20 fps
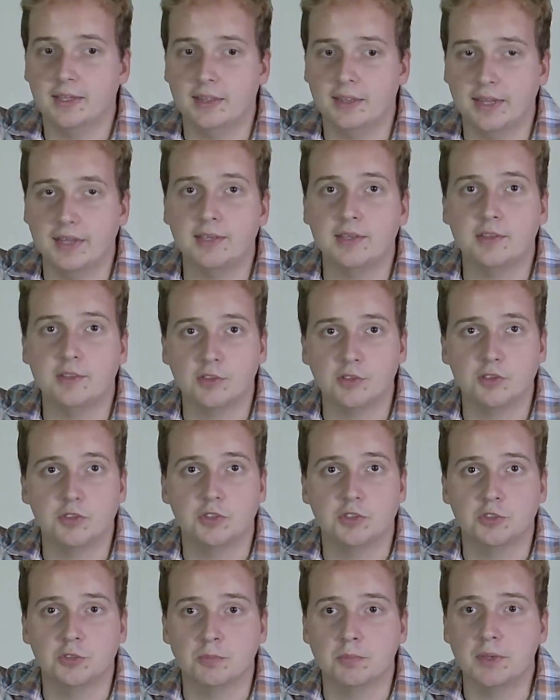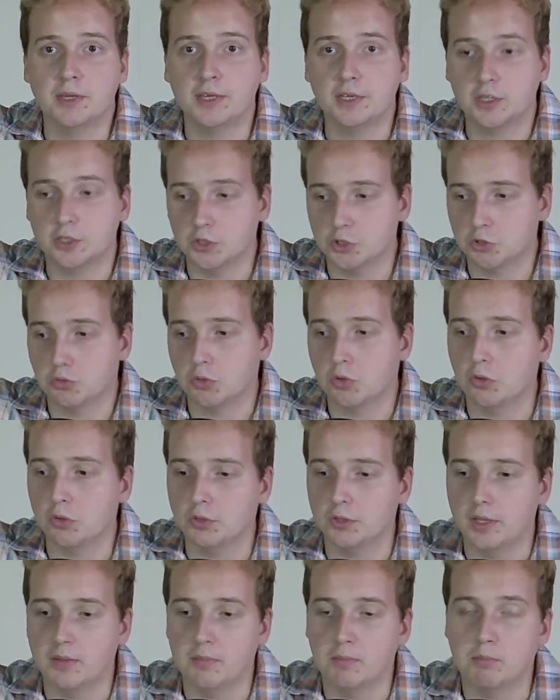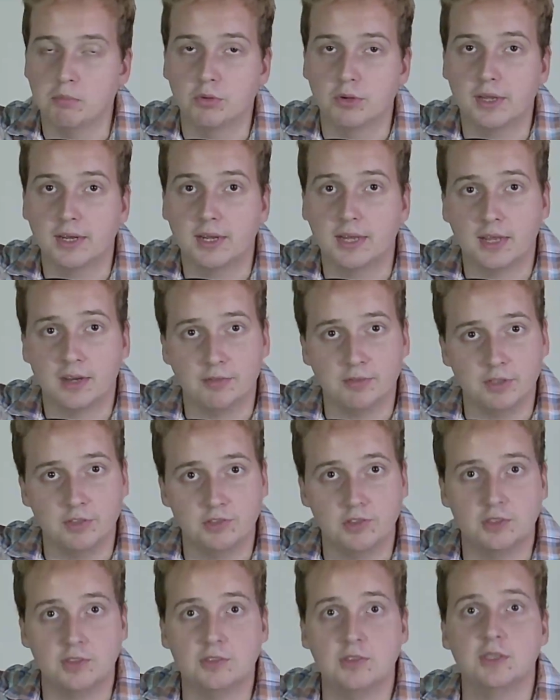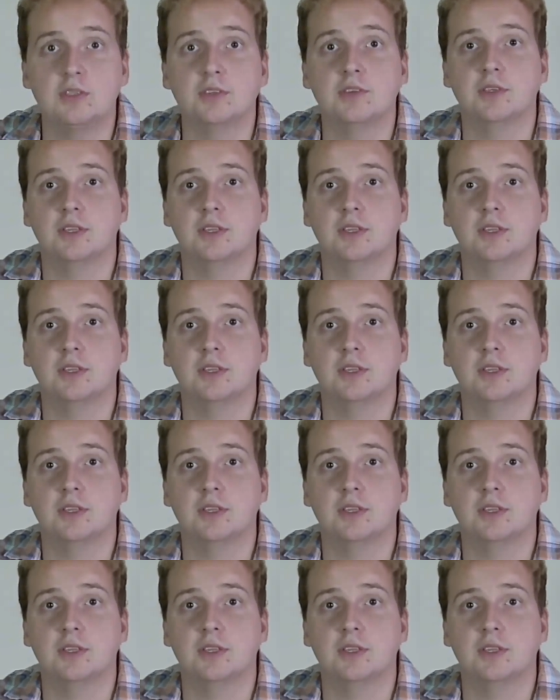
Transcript: they need to just be controlled and bred out of existence,